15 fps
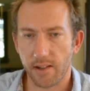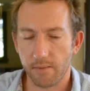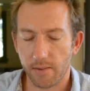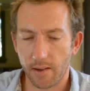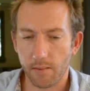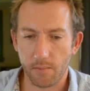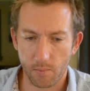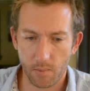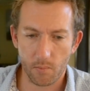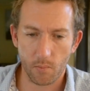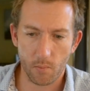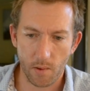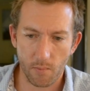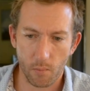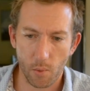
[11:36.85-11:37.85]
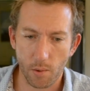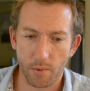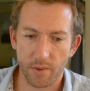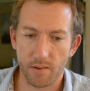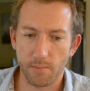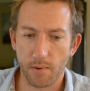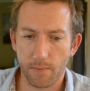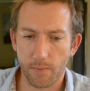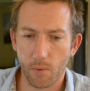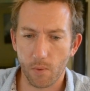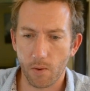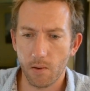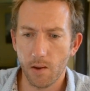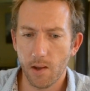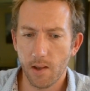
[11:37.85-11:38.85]
In fact, we've worked with him
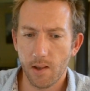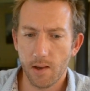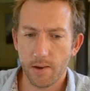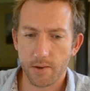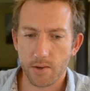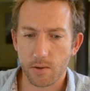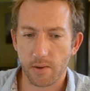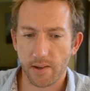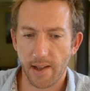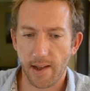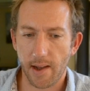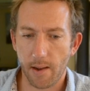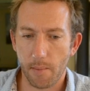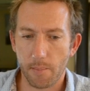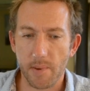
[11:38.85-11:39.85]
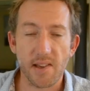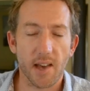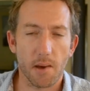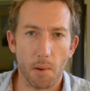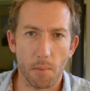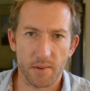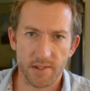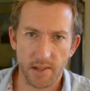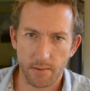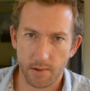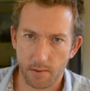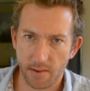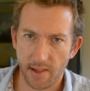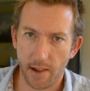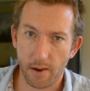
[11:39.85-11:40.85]
before doing our
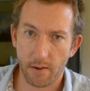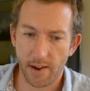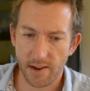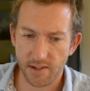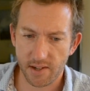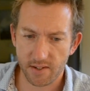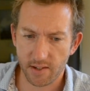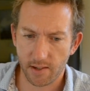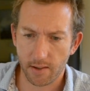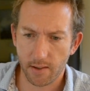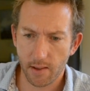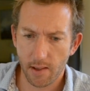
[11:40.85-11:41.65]
BK117 Category A testing.